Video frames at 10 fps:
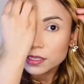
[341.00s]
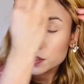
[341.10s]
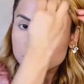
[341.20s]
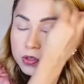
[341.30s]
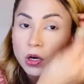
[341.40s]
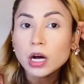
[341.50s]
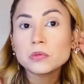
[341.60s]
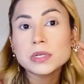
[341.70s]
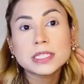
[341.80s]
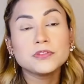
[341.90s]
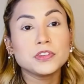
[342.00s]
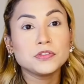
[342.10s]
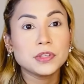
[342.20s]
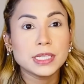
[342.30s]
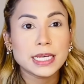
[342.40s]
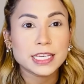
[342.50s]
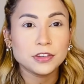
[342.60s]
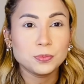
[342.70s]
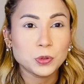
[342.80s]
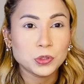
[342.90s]
So always, if you feel like you
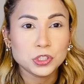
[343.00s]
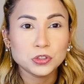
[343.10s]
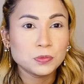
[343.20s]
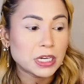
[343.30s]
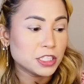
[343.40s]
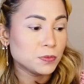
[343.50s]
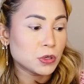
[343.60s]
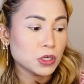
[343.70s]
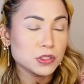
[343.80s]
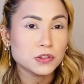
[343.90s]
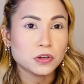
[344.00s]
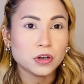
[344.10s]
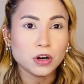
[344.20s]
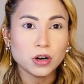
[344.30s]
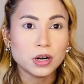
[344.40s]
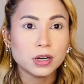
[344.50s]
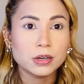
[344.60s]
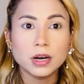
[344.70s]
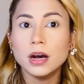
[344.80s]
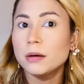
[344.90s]
put too much bronzer or
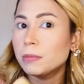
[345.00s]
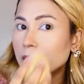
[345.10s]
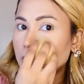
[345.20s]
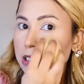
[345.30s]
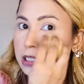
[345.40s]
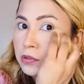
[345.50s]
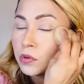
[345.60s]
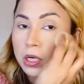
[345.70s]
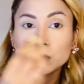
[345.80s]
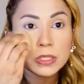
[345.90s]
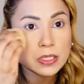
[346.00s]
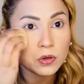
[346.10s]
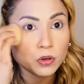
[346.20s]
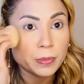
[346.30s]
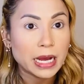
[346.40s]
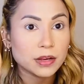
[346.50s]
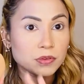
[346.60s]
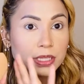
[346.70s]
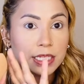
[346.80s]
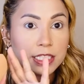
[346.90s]
blush, you always go back with
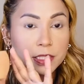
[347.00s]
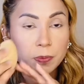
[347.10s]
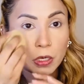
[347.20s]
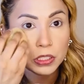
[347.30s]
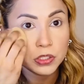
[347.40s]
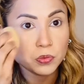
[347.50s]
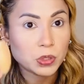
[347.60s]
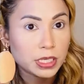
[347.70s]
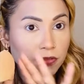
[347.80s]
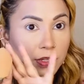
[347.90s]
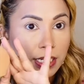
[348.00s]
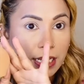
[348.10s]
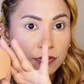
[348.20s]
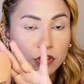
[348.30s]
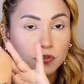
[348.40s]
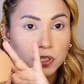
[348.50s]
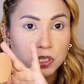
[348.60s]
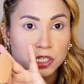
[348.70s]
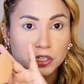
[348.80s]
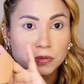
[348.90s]
the sponge. Whatever left over on
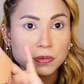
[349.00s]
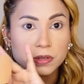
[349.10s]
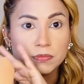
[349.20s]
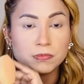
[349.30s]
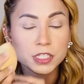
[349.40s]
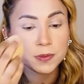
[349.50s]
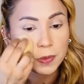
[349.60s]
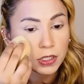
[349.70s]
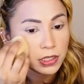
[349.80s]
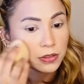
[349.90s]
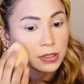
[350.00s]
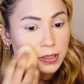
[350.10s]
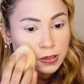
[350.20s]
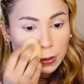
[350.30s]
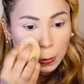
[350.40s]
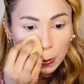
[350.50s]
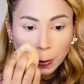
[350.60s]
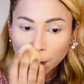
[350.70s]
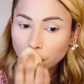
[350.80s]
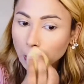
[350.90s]
your sponge, you just go
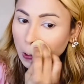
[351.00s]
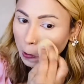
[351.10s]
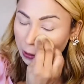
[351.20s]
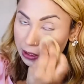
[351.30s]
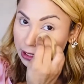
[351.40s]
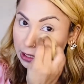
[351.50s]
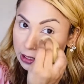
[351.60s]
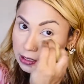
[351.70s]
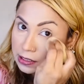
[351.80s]
over with this,